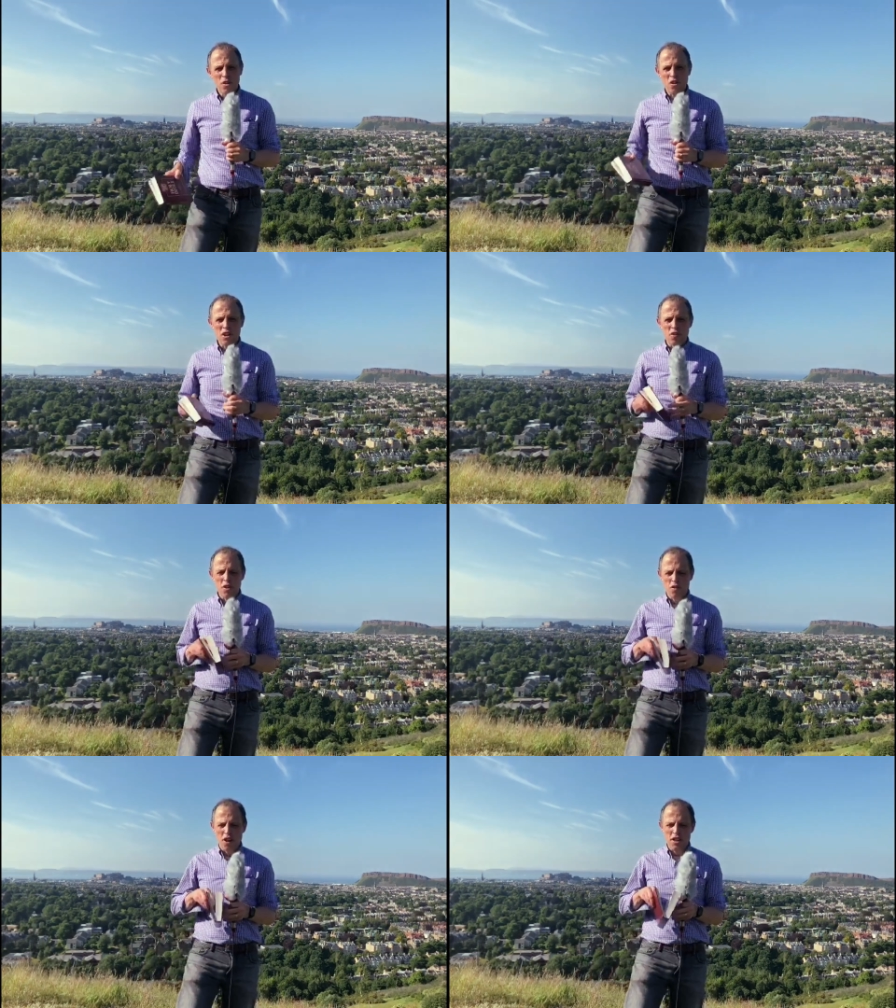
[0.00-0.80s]
going to read a
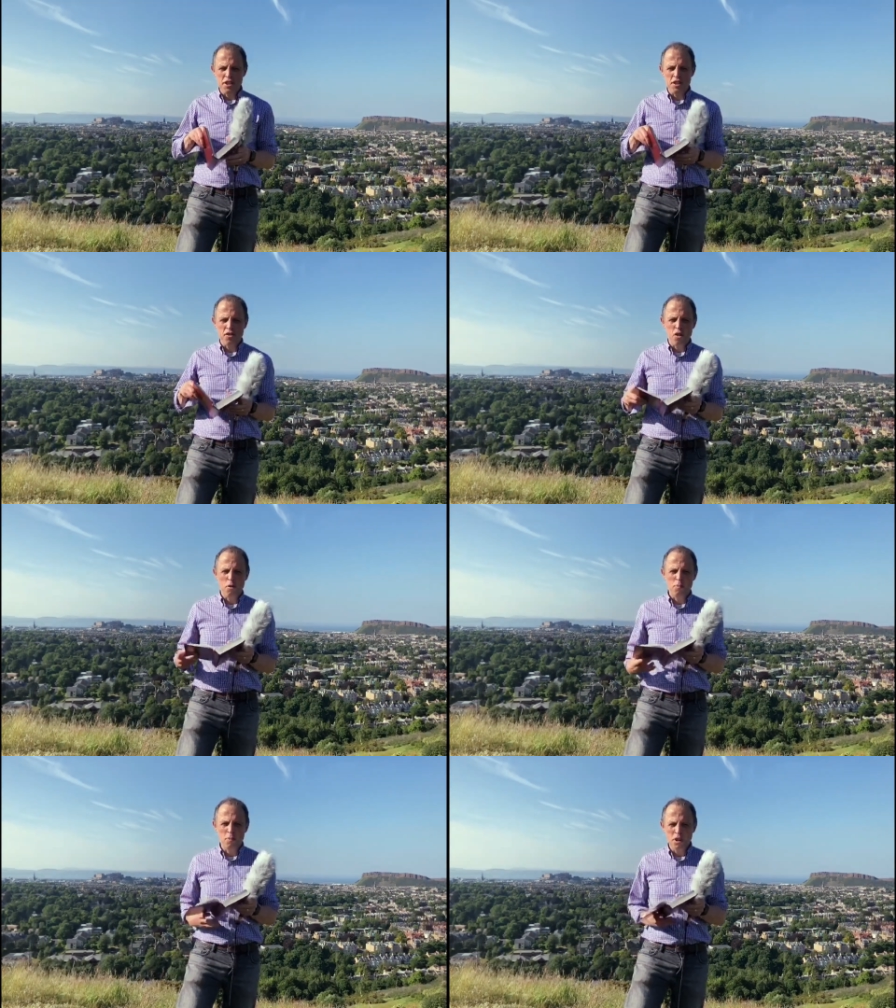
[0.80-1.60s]
few verses
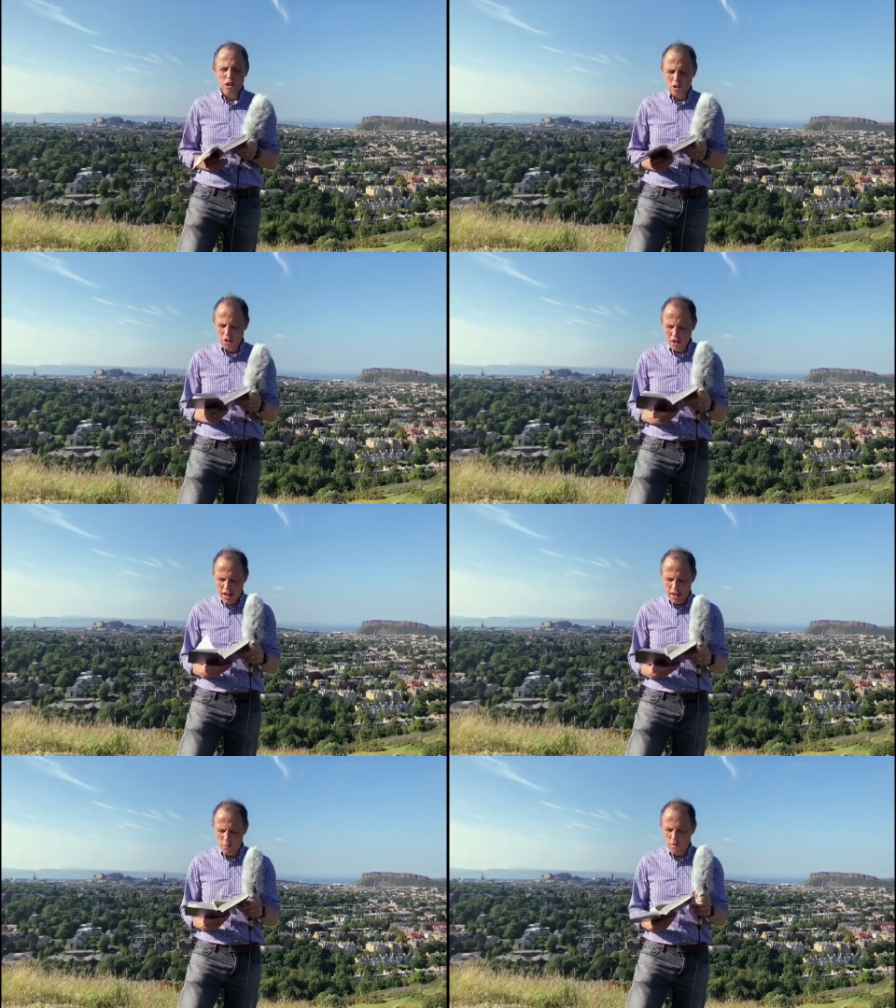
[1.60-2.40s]
from Luke 9.